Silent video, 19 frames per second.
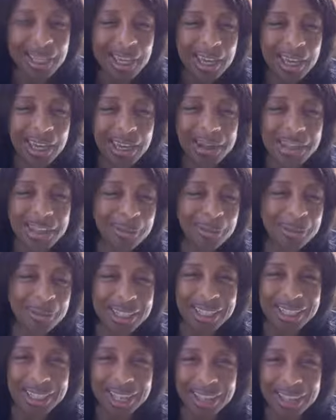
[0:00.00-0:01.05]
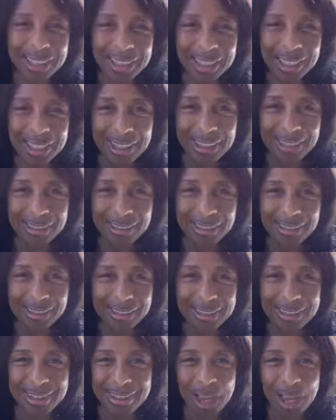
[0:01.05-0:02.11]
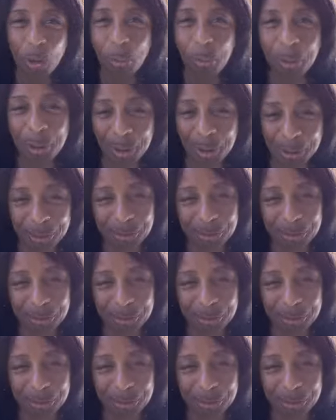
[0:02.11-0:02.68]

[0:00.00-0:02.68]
I, I don't want to say it like his helper,